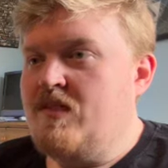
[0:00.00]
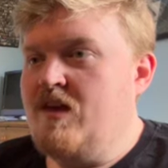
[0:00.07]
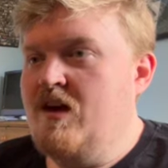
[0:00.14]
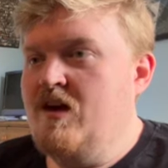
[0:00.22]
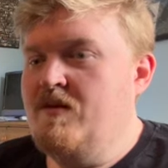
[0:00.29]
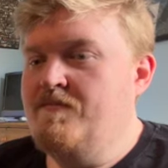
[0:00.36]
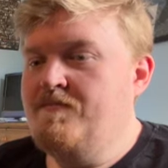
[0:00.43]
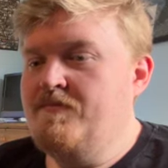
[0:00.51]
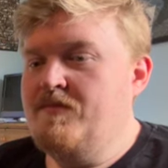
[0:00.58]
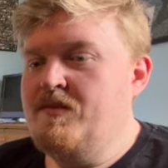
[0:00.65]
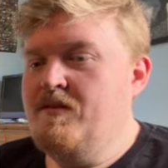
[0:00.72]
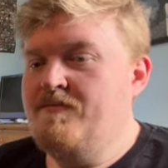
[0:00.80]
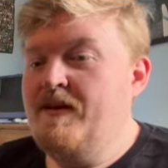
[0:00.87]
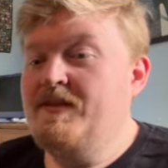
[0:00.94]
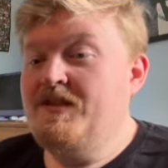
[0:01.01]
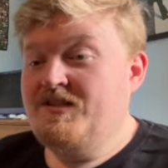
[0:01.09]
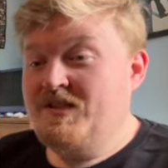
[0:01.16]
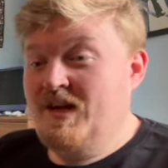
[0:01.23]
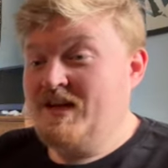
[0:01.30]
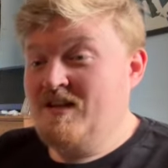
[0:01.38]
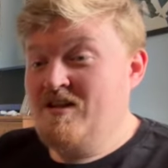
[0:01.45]
know, the Thunder
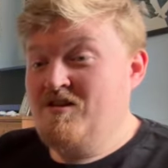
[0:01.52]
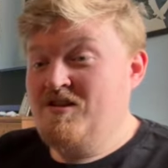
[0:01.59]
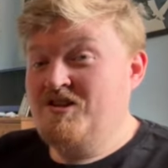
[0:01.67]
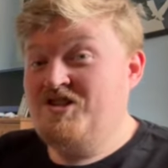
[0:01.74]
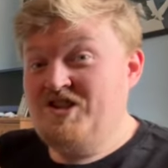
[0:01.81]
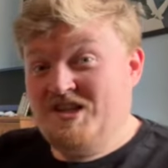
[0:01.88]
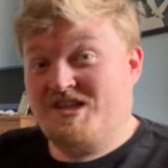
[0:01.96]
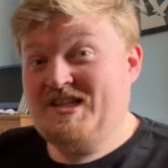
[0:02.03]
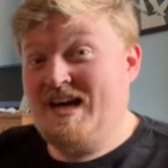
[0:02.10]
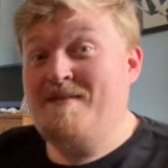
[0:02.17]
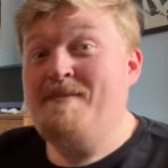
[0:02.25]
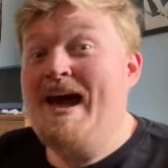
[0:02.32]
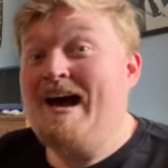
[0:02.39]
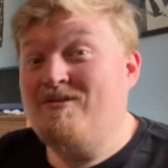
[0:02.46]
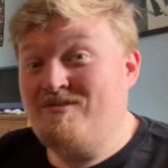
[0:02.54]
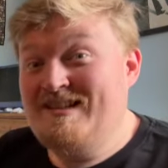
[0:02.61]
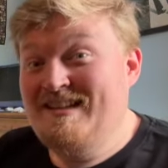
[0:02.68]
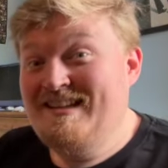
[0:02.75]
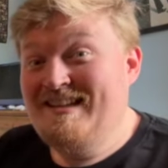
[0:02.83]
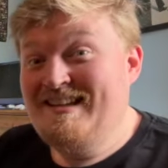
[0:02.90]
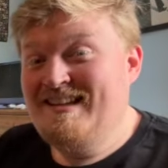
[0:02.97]
Saga had only just come out,
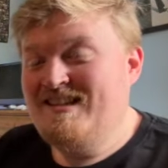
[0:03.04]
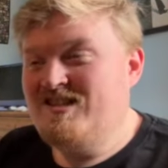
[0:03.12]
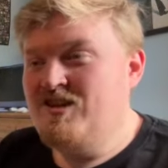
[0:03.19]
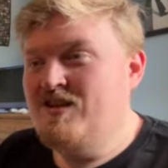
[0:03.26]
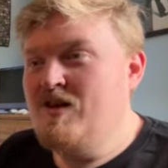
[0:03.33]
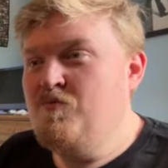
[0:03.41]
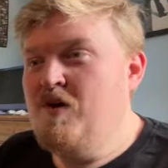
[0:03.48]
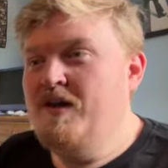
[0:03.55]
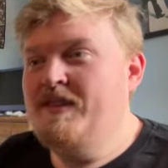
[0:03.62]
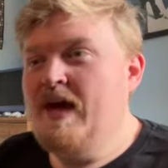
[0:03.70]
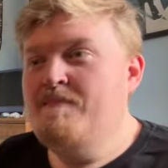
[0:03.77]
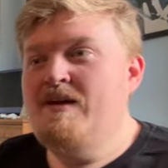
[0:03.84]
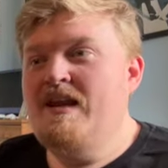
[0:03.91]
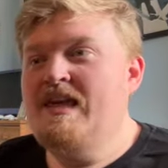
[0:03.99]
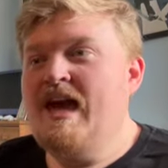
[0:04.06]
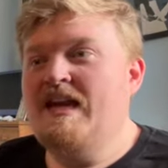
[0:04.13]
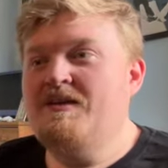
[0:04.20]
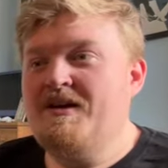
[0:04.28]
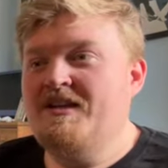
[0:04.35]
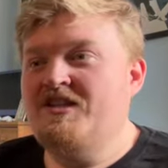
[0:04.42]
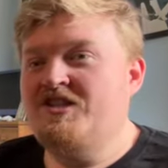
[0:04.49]
so there weren't that many
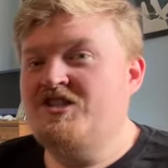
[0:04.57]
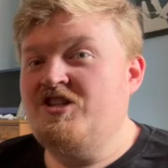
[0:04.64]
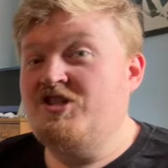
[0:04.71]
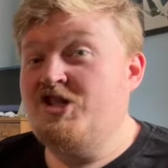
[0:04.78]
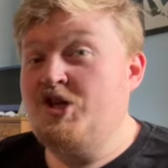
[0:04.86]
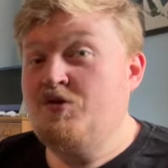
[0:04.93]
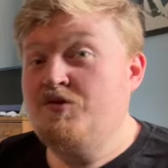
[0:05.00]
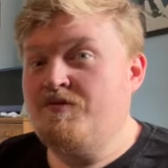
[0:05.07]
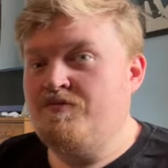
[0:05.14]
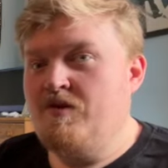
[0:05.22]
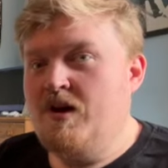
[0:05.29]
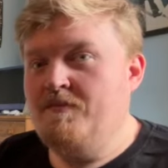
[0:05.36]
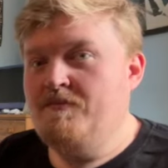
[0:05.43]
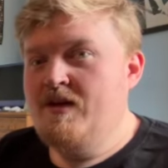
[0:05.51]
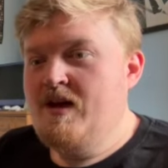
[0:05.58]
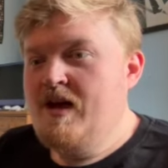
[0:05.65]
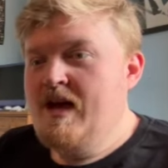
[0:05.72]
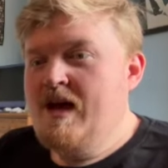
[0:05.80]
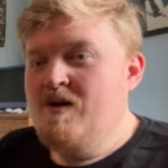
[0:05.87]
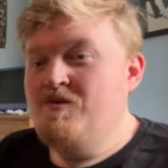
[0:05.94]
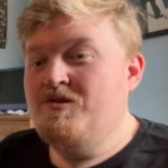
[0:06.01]
animatics to choose from,
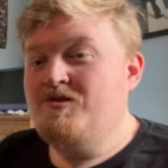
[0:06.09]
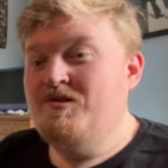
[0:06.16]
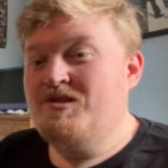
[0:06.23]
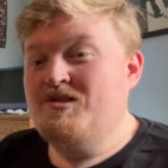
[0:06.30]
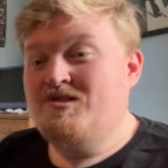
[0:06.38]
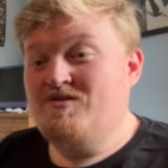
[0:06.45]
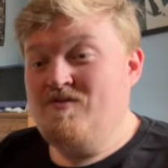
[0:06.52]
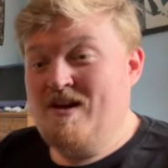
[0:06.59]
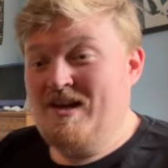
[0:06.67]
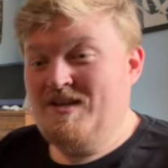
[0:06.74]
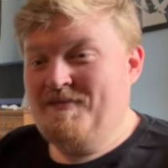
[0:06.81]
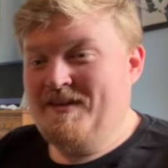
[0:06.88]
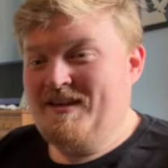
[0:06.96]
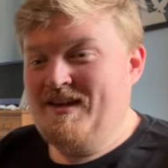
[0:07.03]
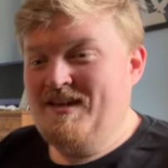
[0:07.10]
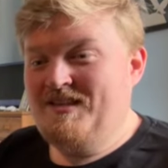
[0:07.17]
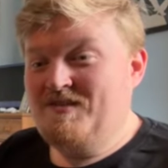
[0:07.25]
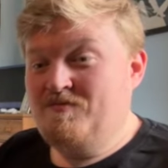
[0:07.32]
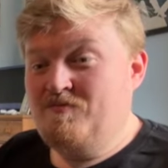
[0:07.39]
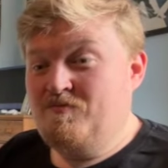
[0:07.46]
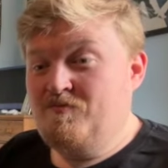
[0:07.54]
which was strange because